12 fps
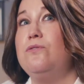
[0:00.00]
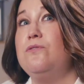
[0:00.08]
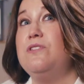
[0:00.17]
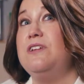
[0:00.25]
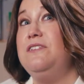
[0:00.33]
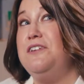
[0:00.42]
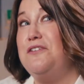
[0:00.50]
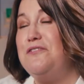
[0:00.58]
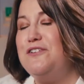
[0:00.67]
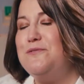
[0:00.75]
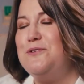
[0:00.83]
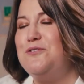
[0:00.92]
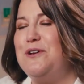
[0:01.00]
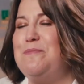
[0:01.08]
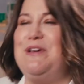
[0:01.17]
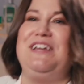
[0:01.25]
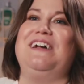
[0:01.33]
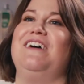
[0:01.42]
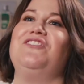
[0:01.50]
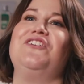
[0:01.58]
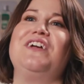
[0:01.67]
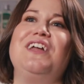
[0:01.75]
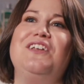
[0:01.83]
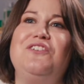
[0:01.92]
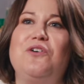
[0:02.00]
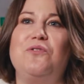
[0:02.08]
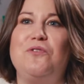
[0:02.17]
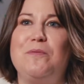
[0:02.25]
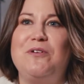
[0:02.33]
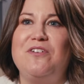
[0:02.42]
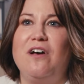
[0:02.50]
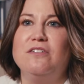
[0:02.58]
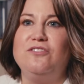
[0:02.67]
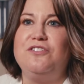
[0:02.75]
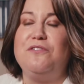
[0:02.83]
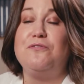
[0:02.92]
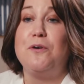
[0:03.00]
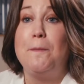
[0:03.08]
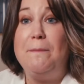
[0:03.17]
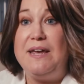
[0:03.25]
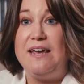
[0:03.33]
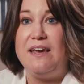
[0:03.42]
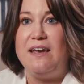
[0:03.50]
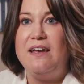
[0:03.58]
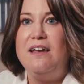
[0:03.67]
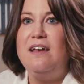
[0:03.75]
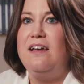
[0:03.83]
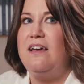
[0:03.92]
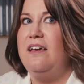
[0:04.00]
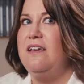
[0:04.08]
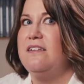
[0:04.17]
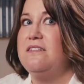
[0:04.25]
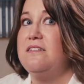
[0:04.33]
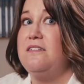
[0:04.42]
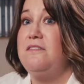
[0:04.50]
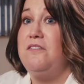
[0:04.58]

the difference between pediatric and adult rheumatology for me is